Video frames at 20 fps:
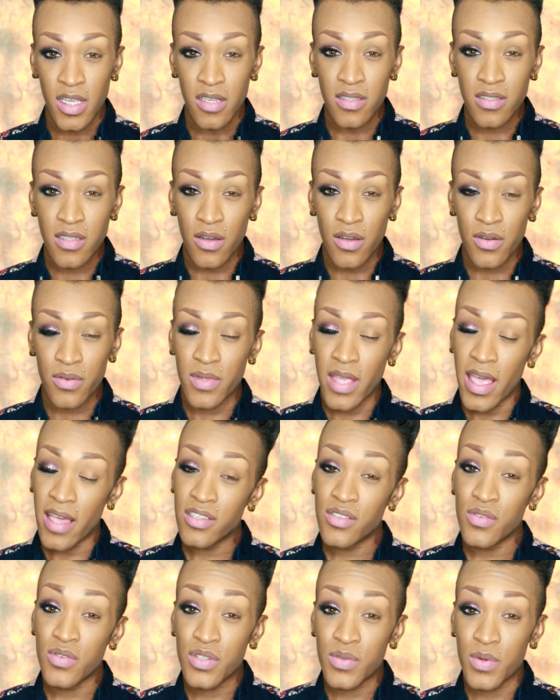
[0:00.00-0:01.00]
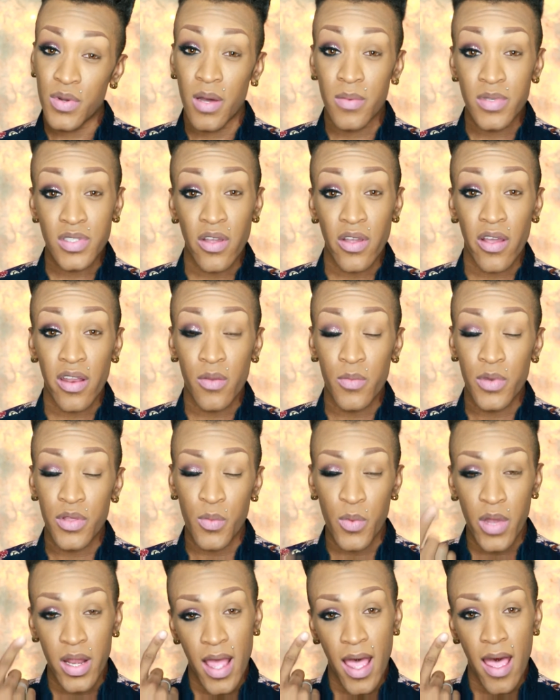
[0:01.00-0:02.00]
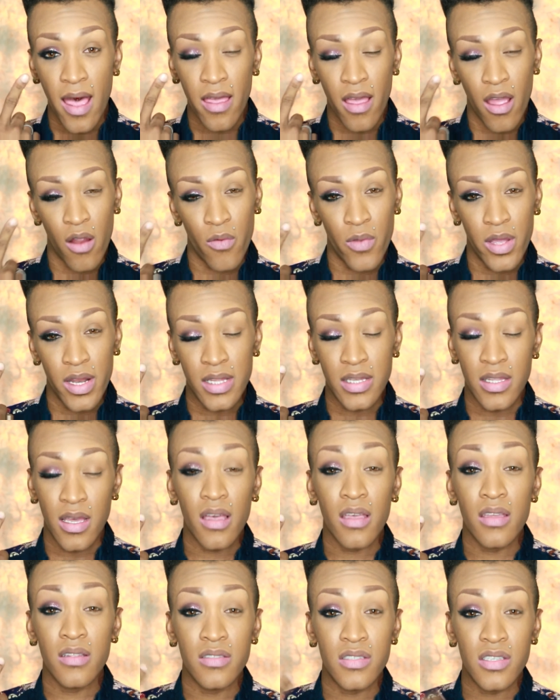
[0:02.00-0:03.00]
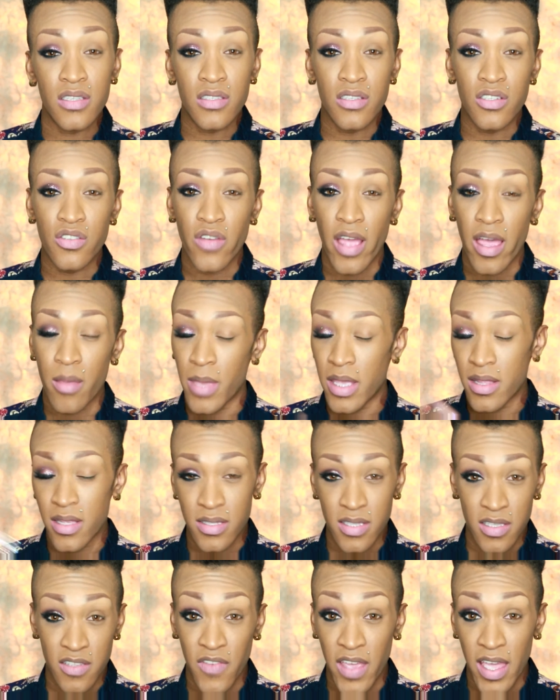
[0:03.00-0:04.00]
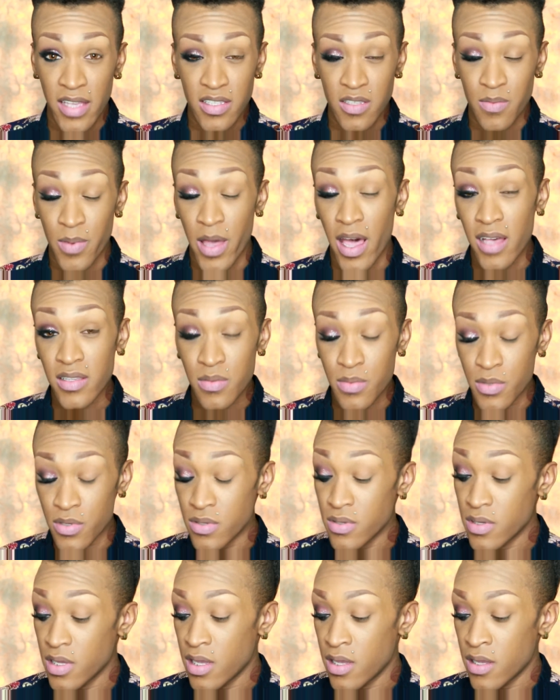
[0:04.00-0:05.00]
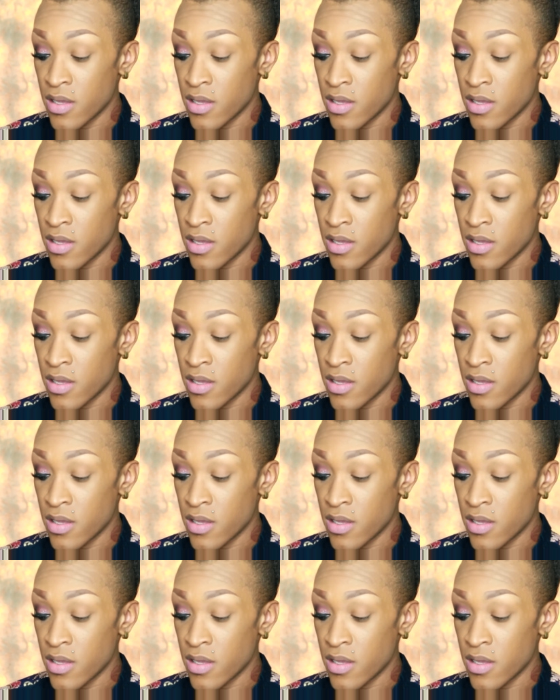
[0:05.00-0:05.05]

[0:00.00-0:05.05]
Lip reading: So as usual, I'm starting with one eye already done, just to try and make this as fast as possible.